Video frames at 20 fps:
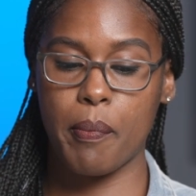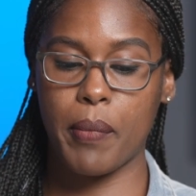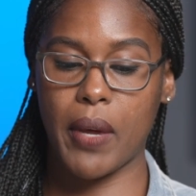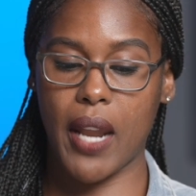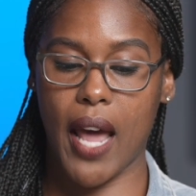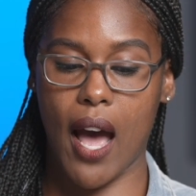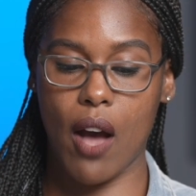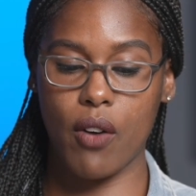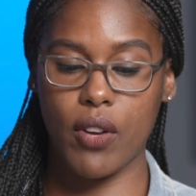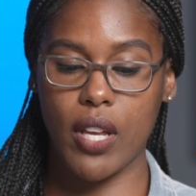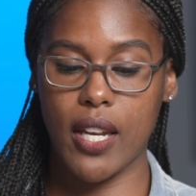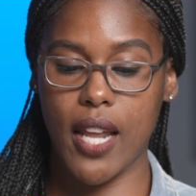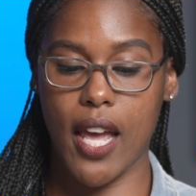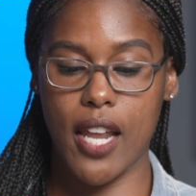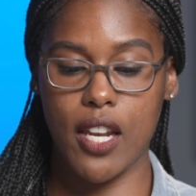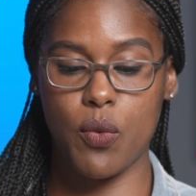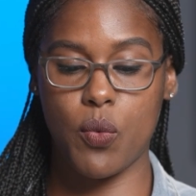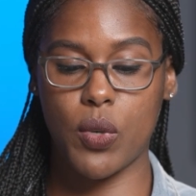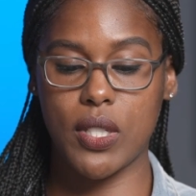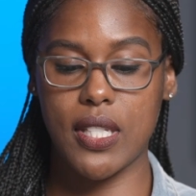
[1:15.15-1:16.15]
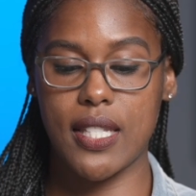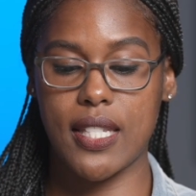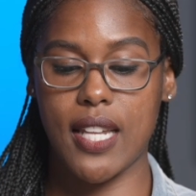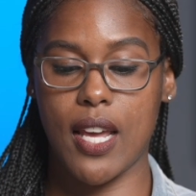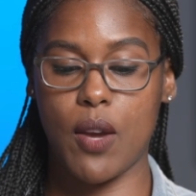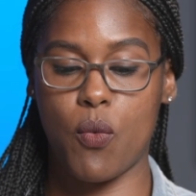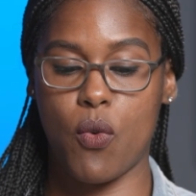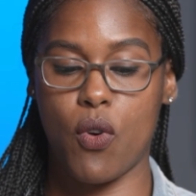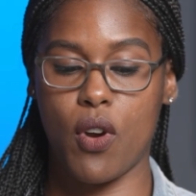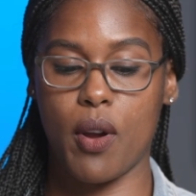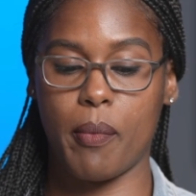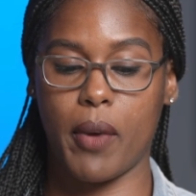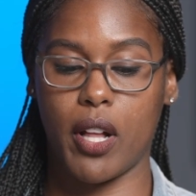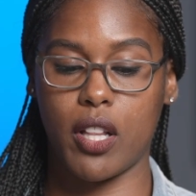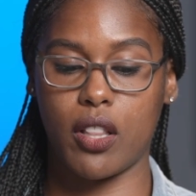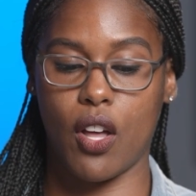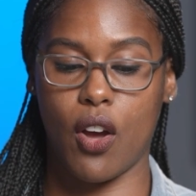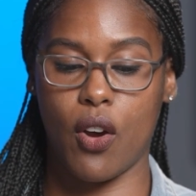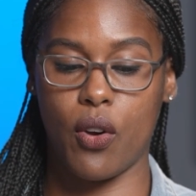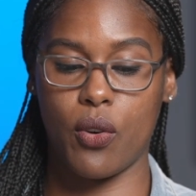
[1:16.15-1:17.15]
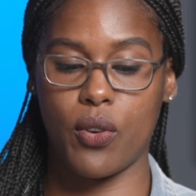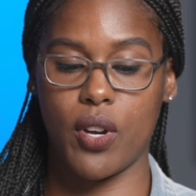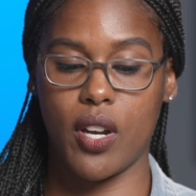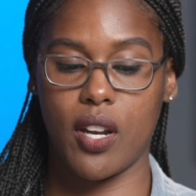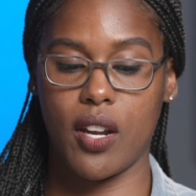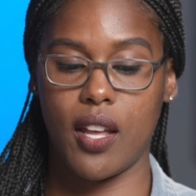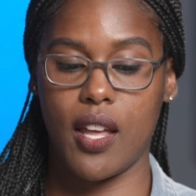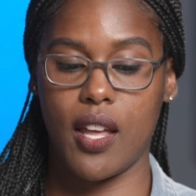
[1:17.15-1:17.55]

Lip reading: But how can anyone stay warm alone?